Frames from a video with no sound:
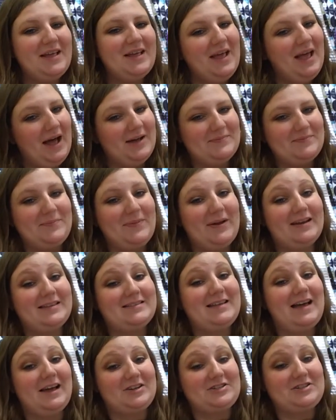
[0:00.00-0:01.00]
But it's
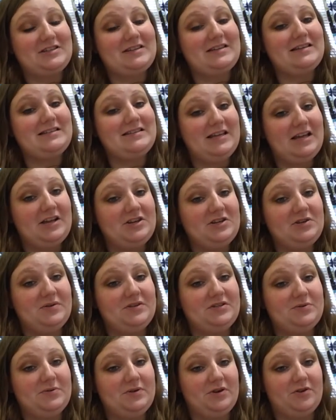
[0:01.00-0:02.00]
actually continuing
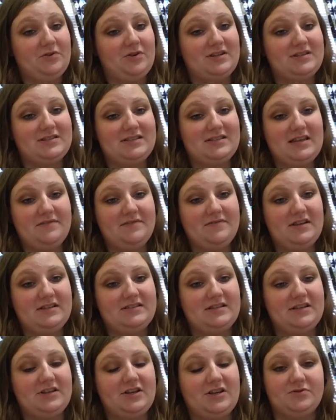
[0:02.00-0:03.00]
to increase even as
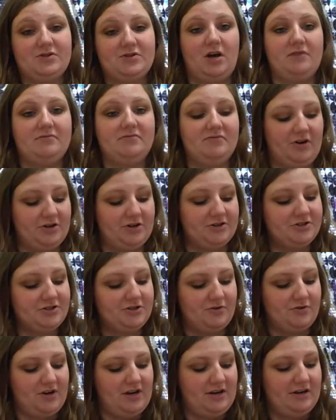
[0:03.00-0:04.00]
it goes off of our
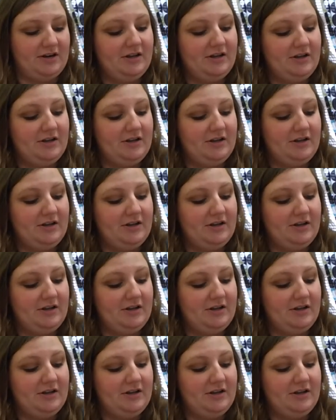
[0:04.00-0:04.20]
screen.